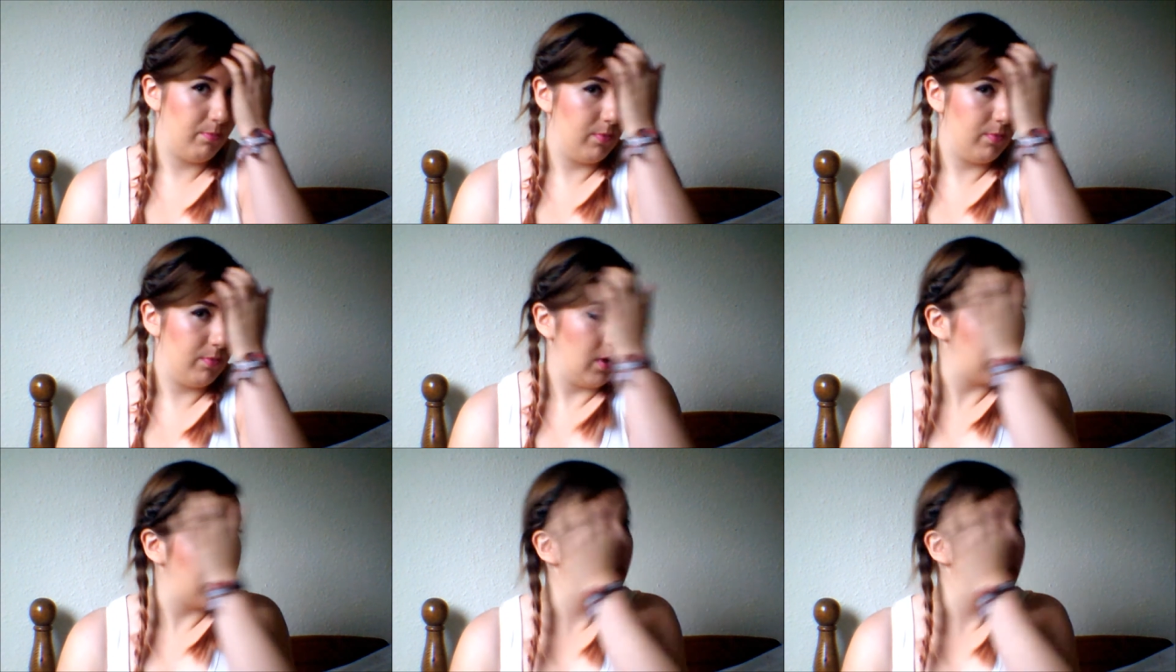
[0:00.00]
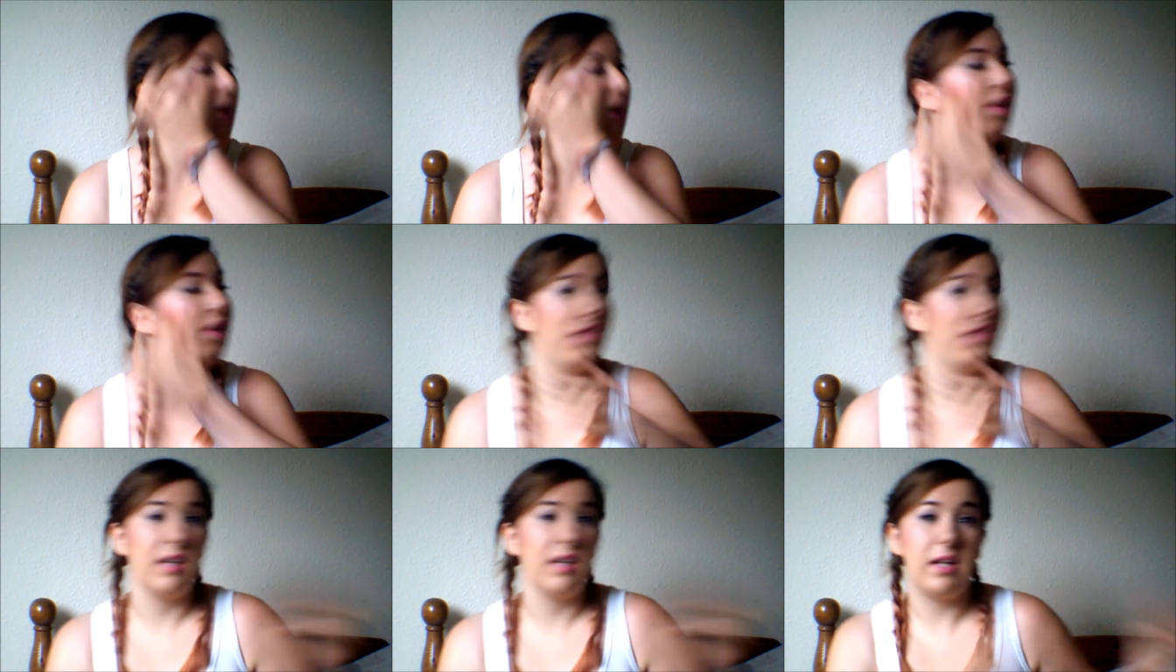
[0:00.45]
like
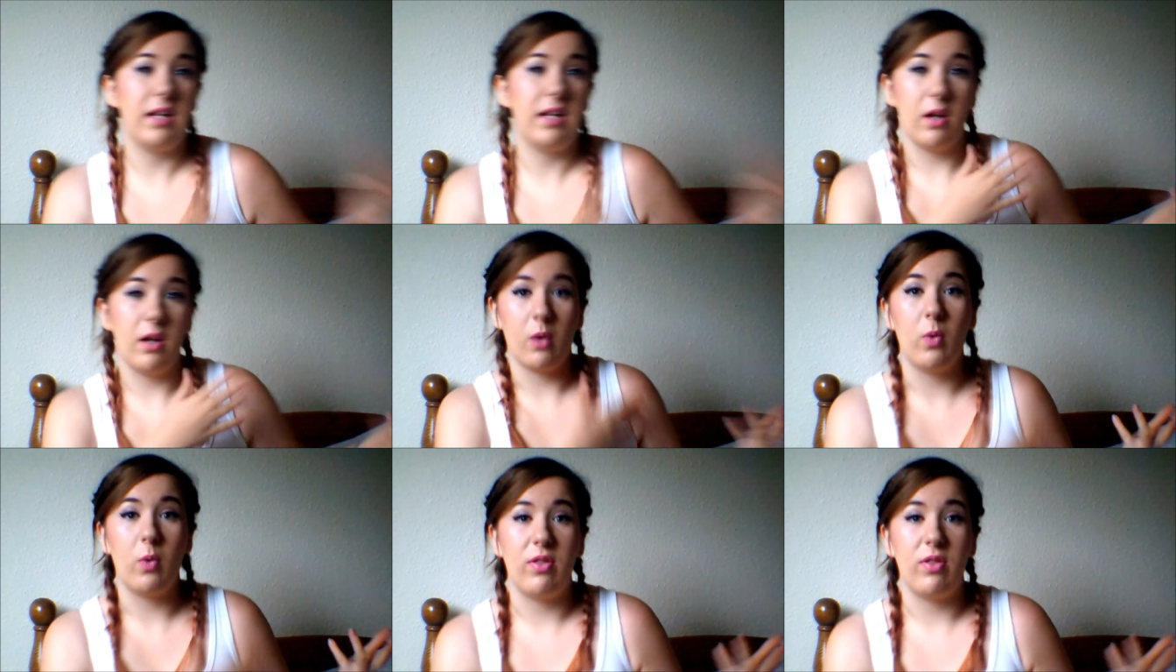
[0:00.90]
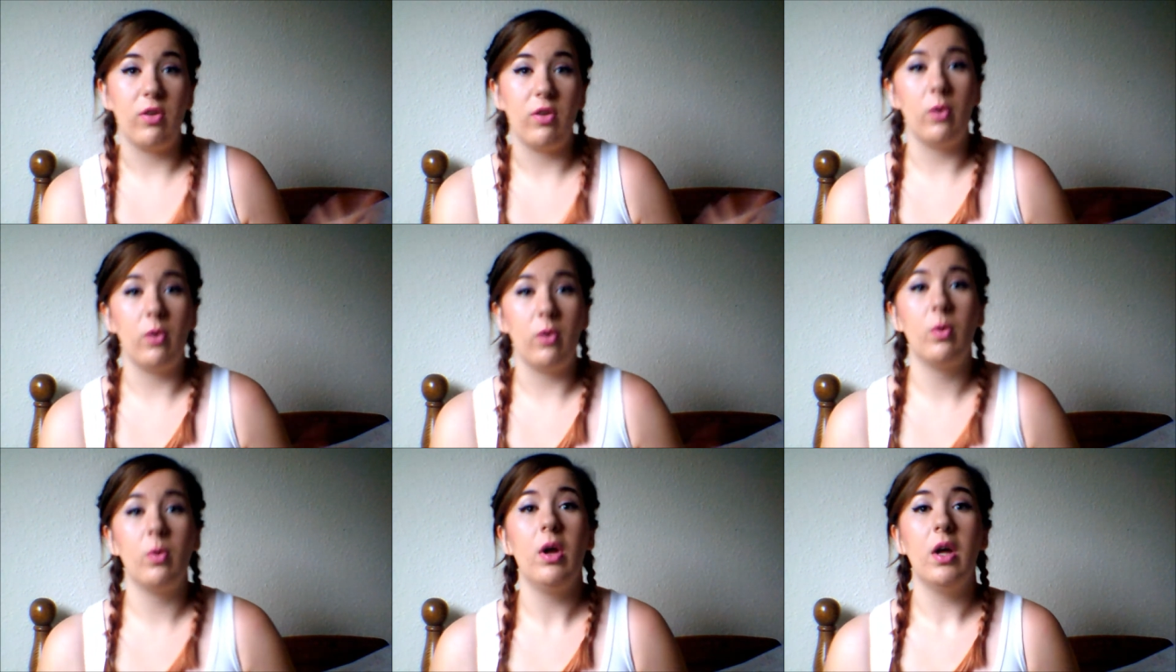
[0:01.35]
personally, like with
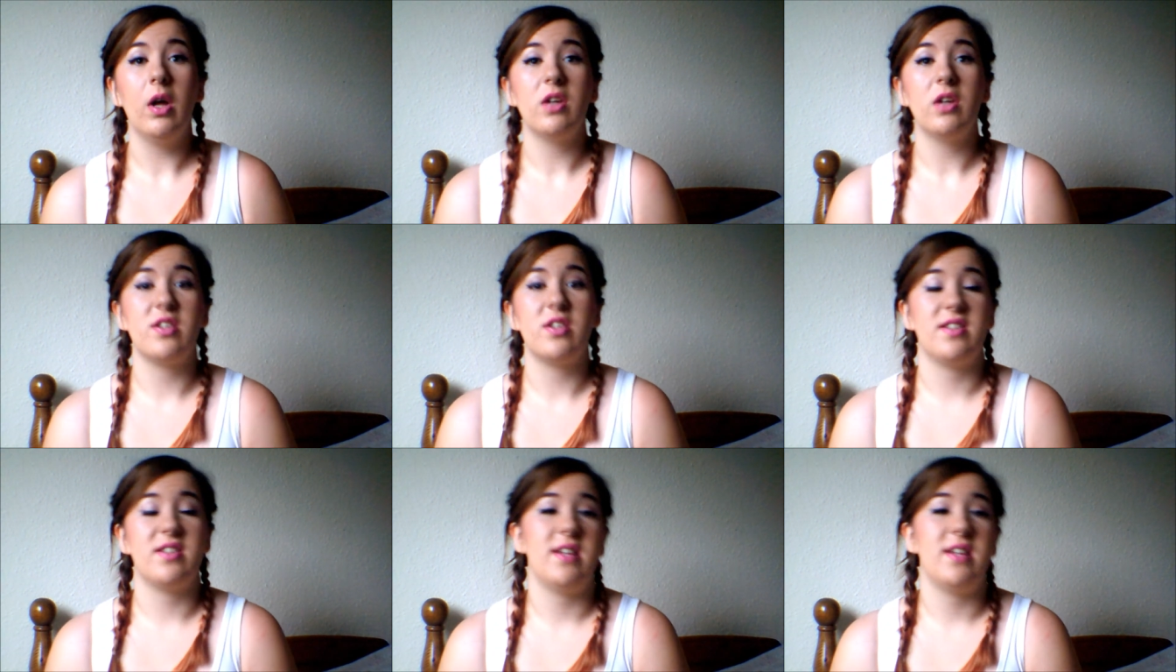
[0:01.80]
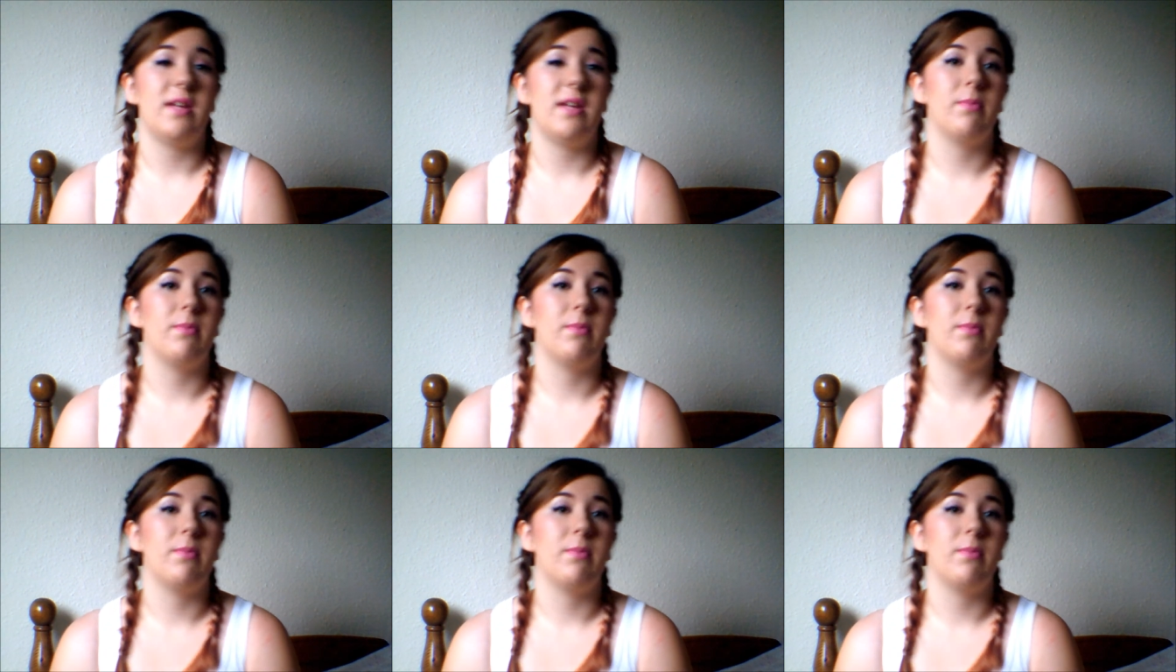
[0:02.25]
you, to see,